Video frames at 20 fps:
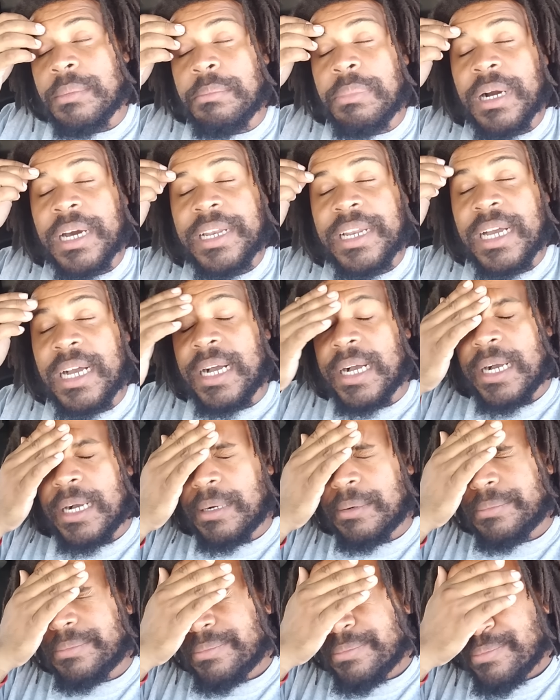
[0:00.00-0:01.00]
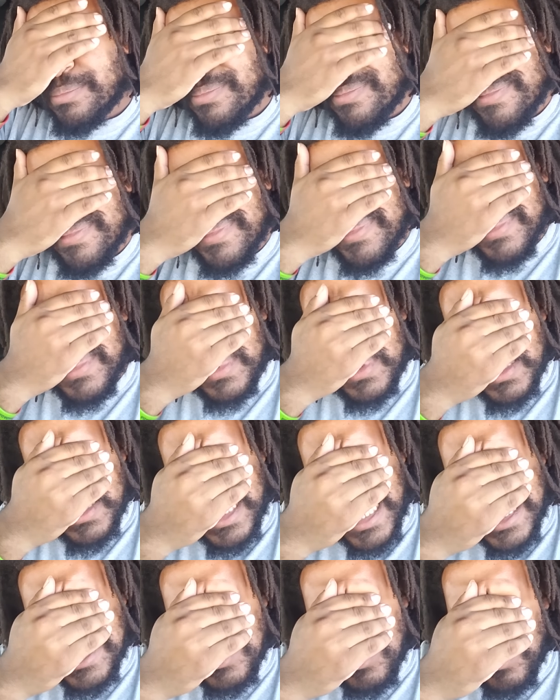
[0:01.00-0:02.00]
But
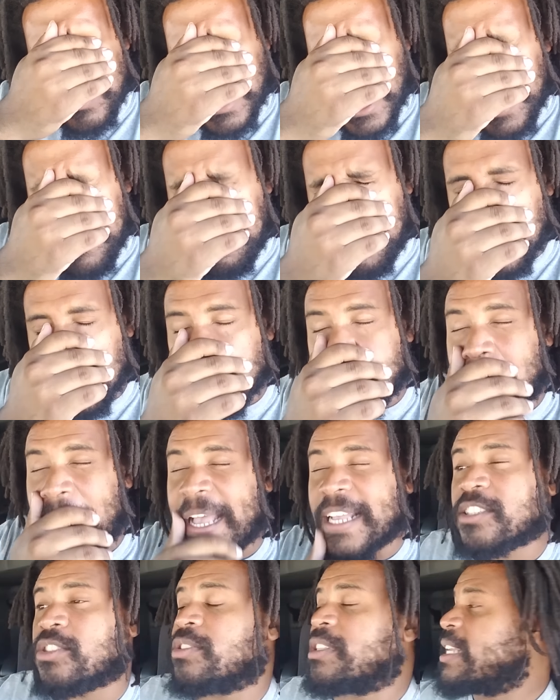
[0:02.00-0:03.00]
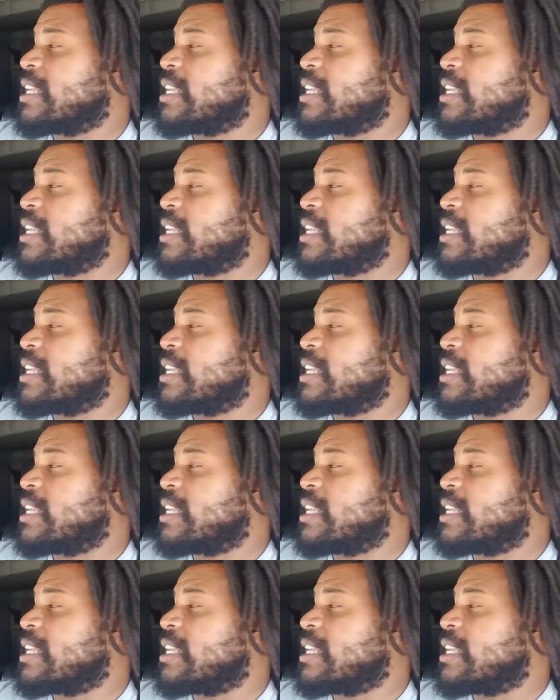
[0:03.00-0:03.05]
that joint got pushed back. So